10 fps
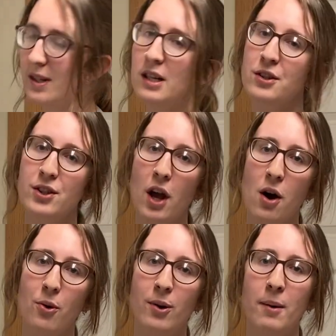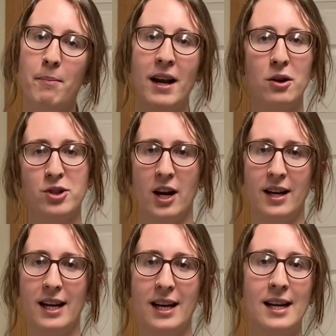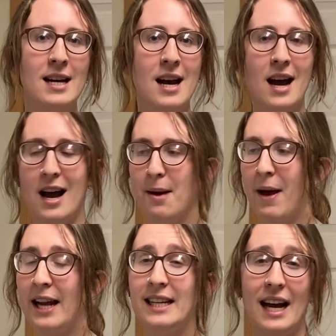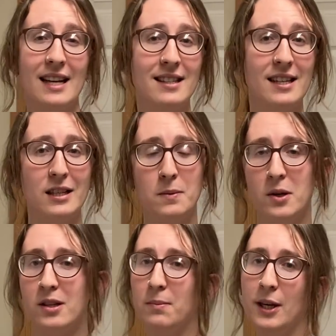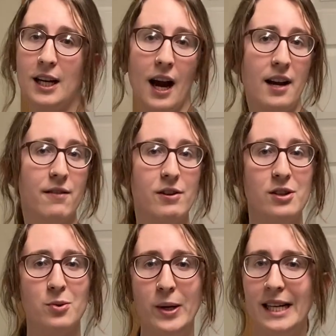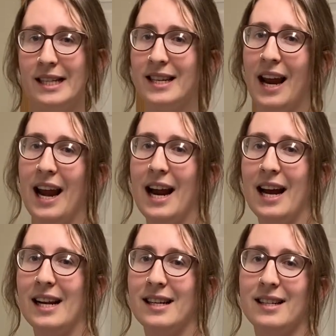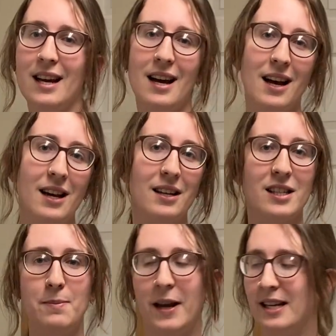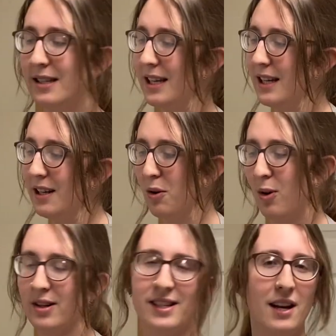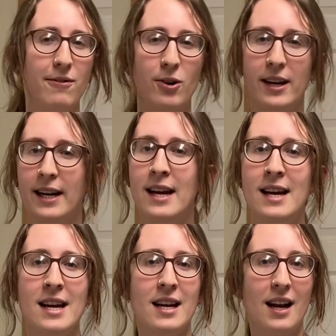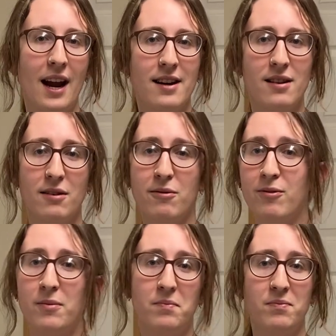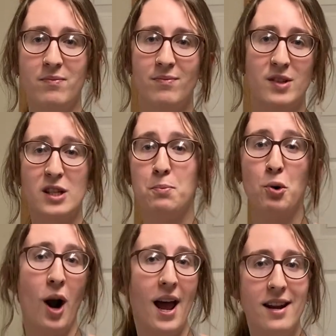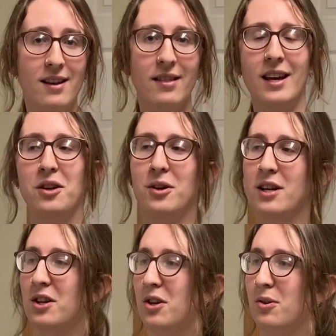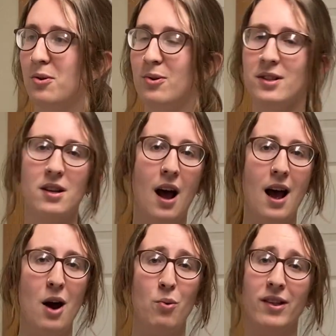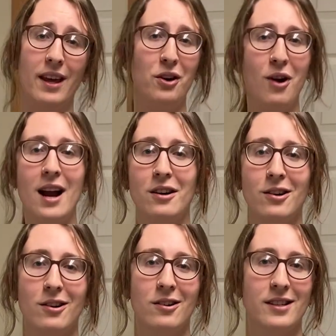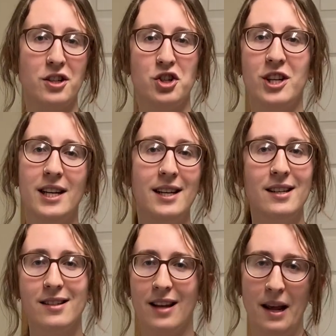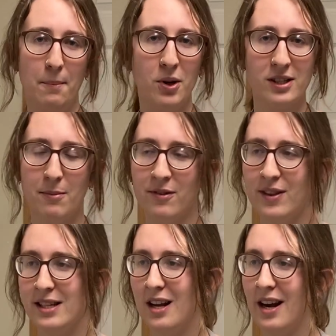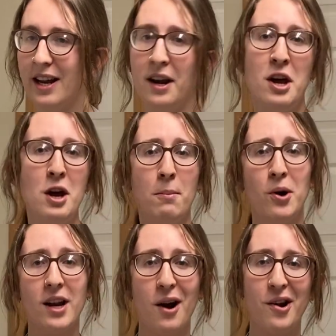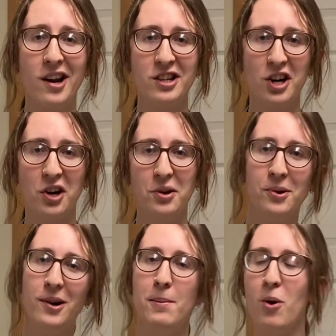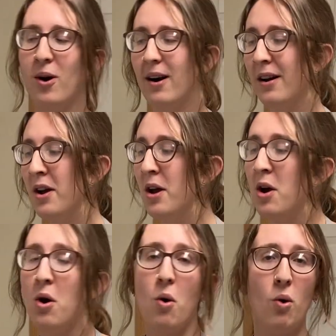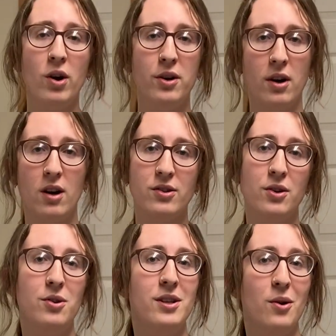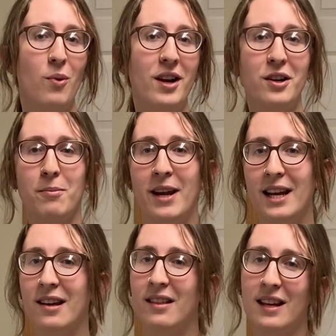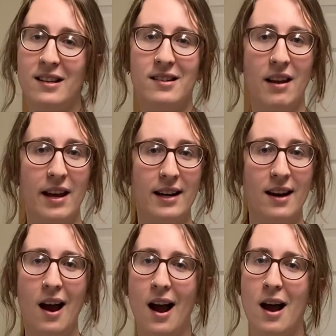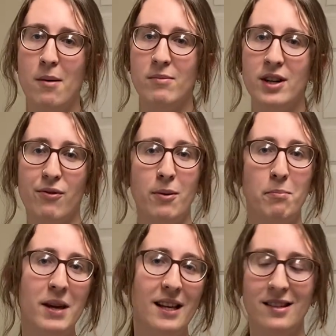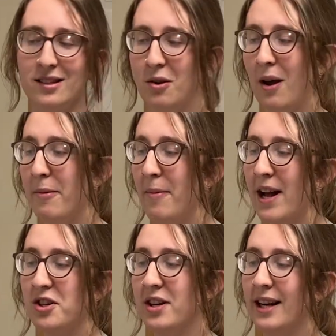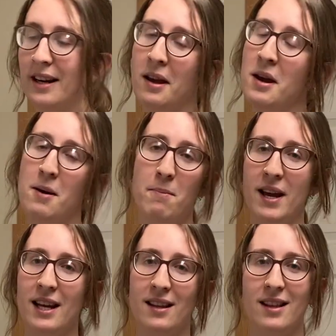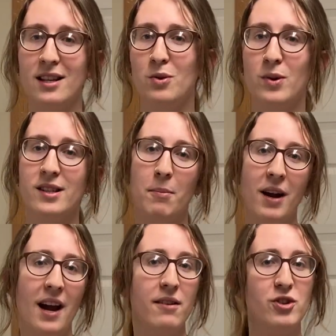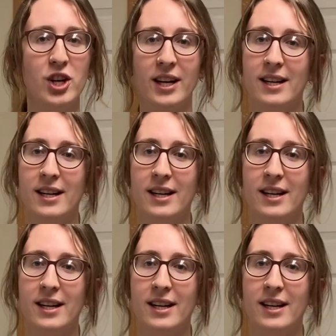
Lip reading: So mango chutney, I guess, is supposed to be kind of a sweet and spicy or savory kind of spread that you can use with like crackers and cheese and put some of this on it, put it out on a charcuterie board. Or you could also use it when you're making things like different meats. So I'm imagining making this with some kind of chicken